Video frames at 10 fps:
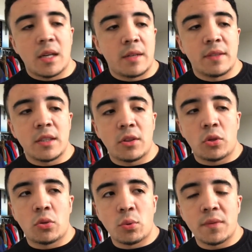I've hit
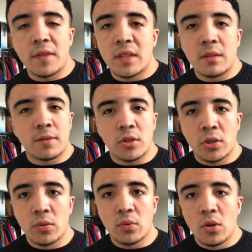315 for
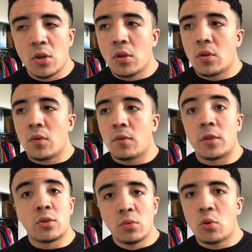
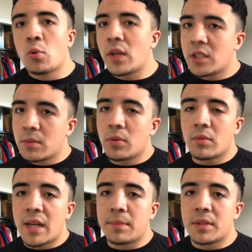2 questionable
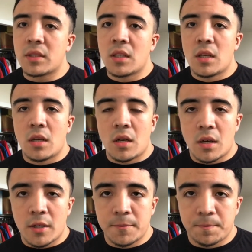reps.
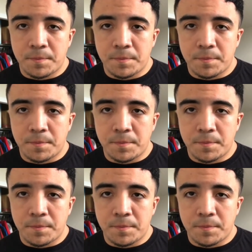But